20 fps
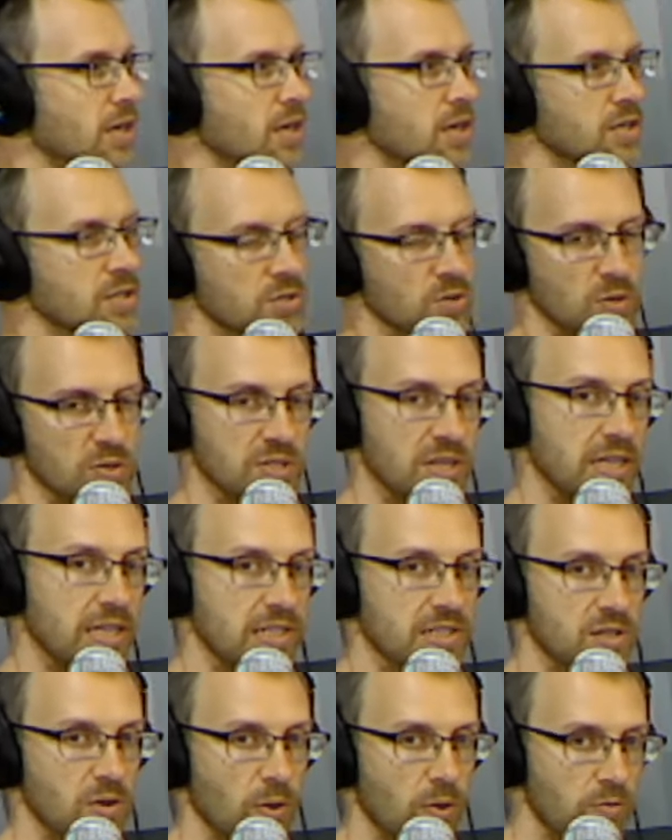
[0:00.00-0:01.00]
So as that
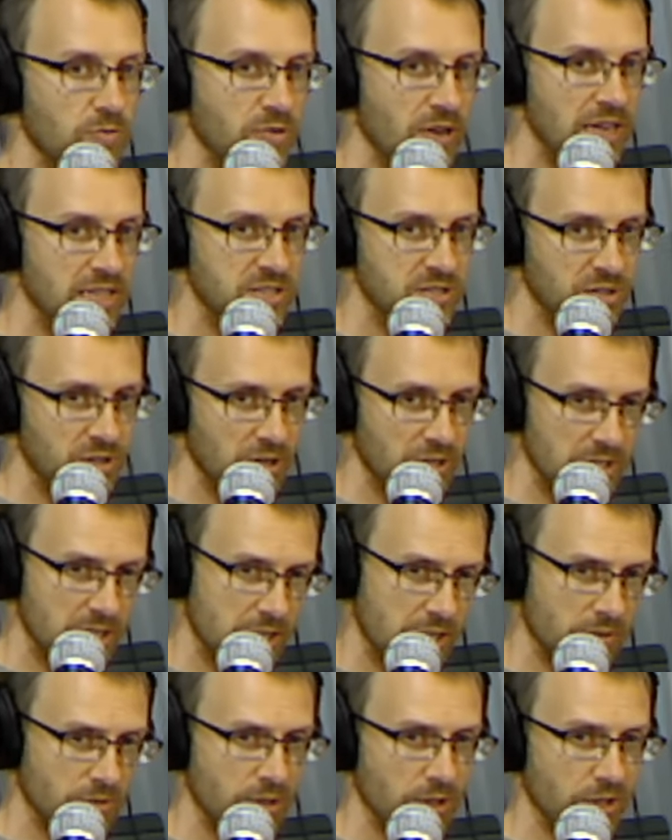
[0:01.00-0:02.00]
gets going faster, I tend
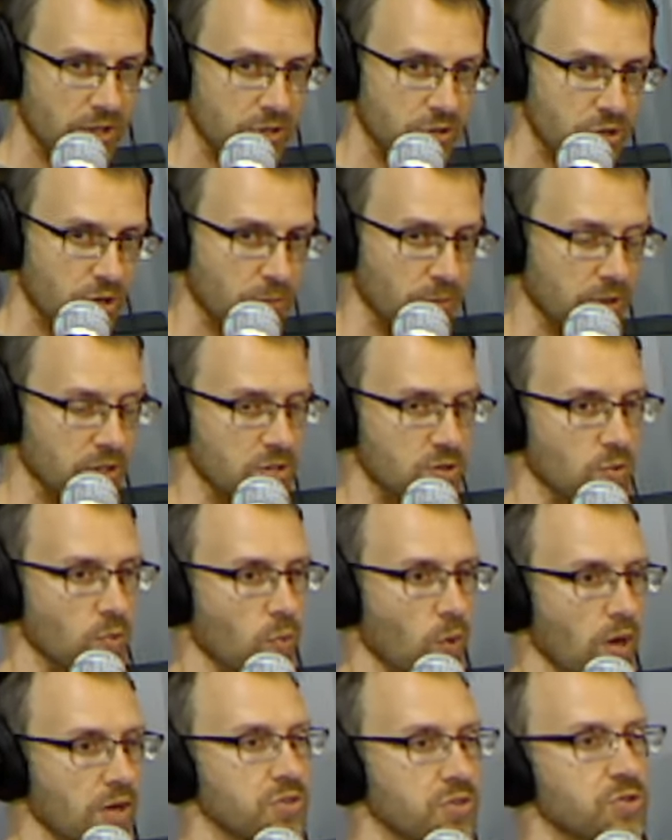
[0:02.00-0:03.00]
to feel it in triplets.
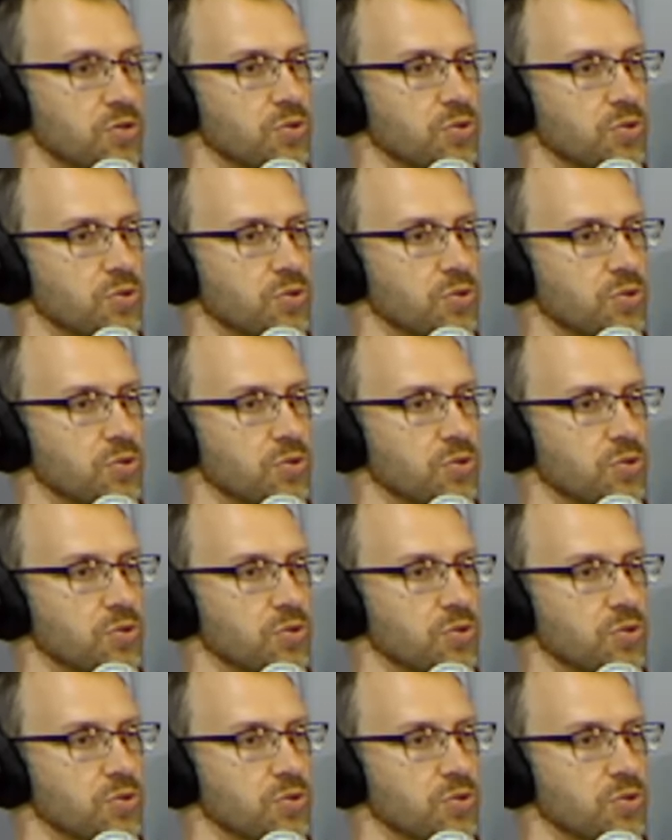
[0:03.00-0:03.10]
1, 2,